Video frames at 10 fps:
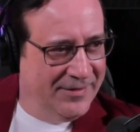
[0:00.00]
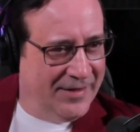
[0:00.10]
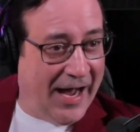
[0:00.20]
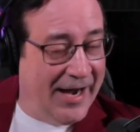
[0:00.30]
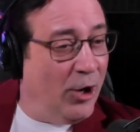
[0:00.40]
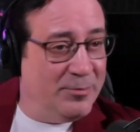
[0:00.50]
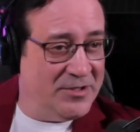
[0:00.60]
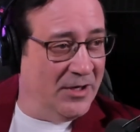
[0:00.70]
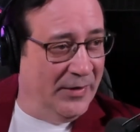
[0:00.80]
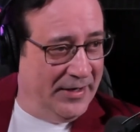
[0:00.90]
I hope
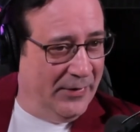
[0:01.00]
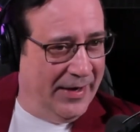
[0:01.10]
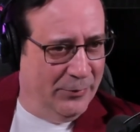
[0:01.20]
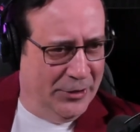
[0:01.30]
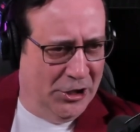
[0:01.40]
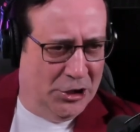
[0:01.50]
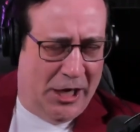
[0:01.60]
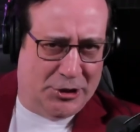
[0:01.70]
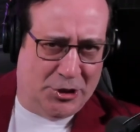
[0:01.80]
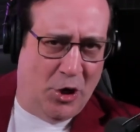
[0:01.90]
so mm -hmm. anyway. We need
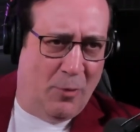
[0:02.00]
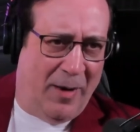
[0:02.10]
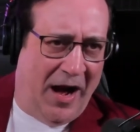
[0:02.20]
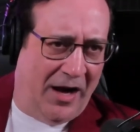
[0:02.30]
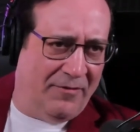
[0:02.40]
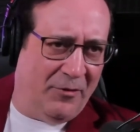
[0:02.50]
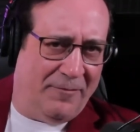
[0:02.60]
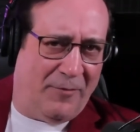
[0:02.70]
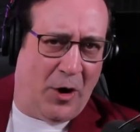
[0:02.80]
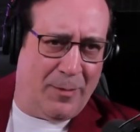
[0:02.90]
that snowpack for
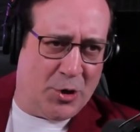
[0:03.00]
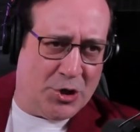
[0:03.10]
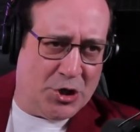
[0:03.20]
the farmers.